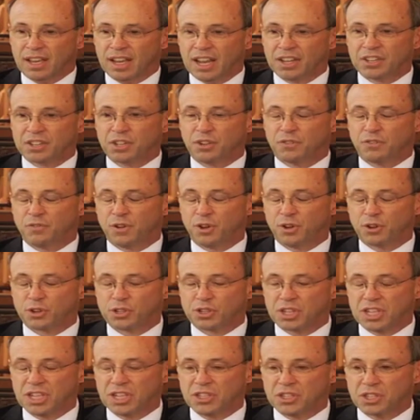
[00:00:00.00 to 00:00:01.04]
I tell
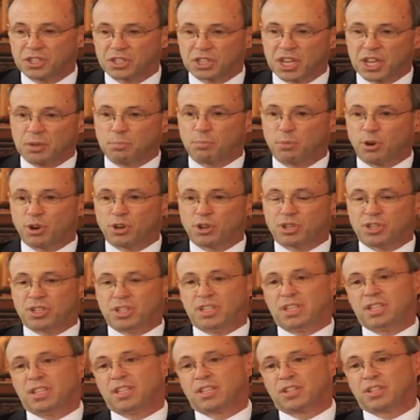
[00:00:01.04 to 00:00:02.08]
folks he's the same person
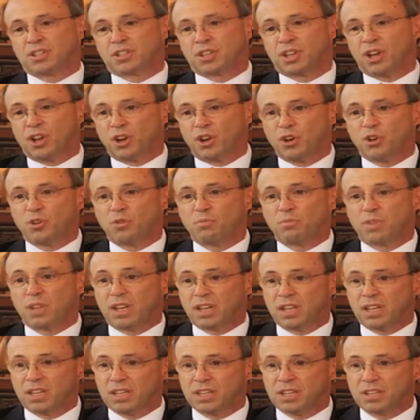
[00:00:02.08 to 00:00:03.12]
he is at home that
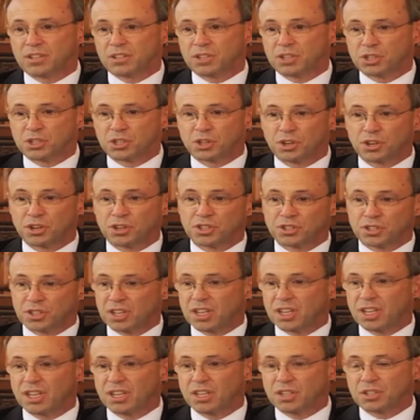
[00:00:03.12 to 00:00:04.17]
he is at church
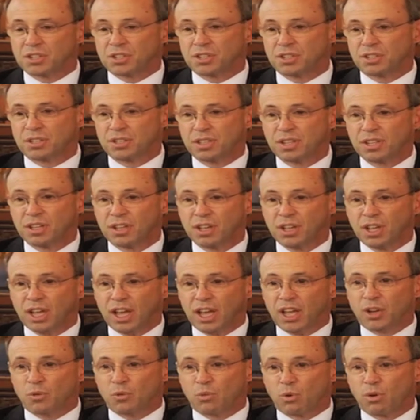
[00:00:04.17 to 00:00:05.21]
that he is at,
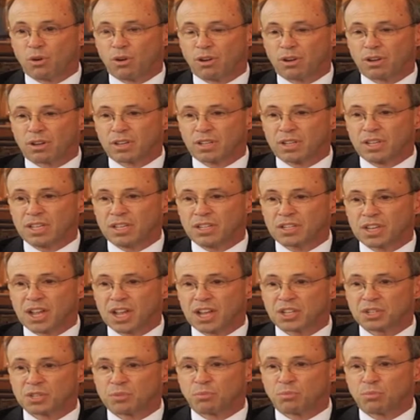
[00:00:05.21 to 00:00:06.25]
at work. And he's
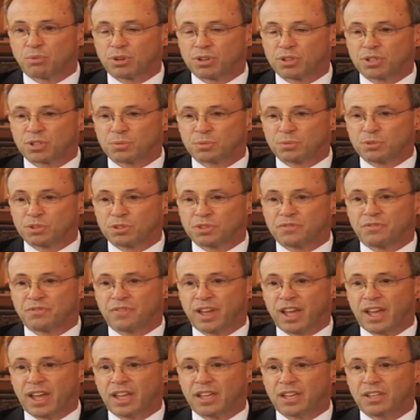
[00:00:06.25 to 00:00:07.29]
got some principles and
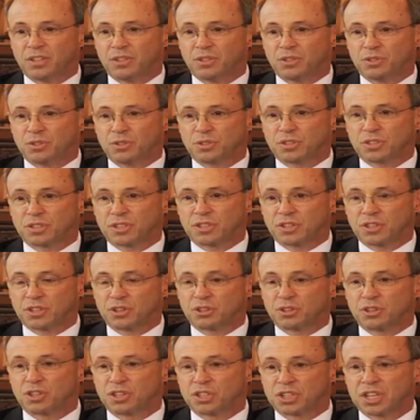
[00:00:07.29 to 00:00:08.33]
values that
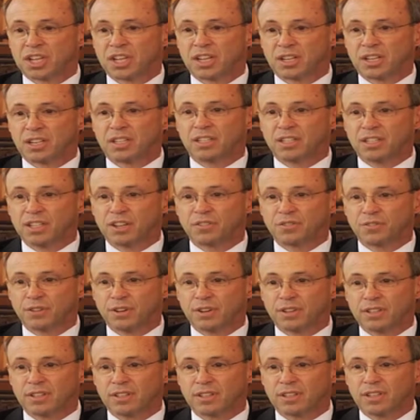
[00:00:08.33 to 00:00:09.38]
are distinctly
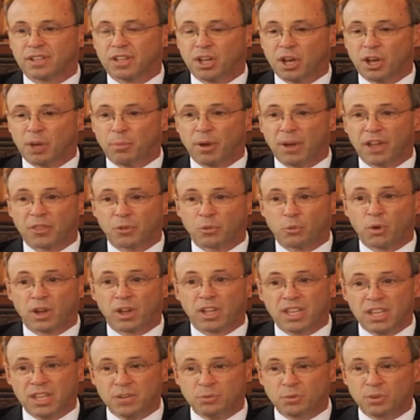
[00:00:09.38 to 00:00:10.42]
different about the way
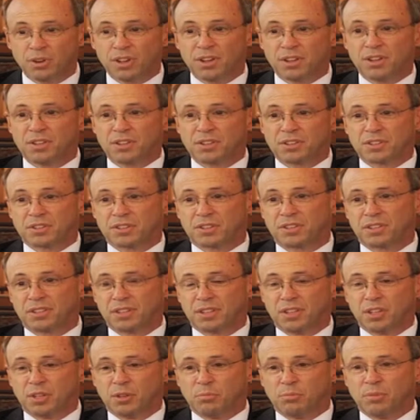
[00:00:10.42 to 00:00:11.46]
he runs
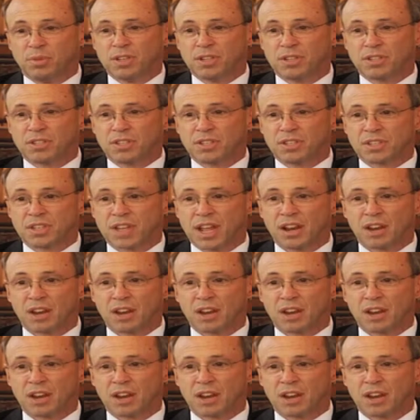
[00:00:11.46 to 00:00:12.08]
business.